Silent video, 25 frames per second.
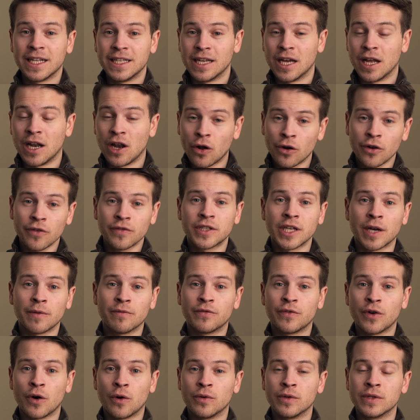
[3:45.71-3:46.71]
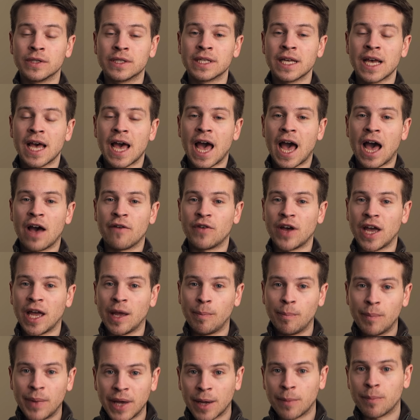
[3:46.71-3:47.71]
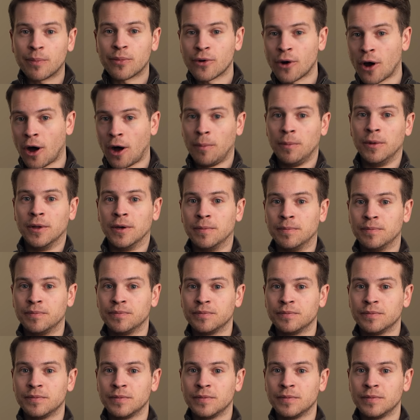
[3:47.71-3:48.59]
a lot of dumb phones have a big problem.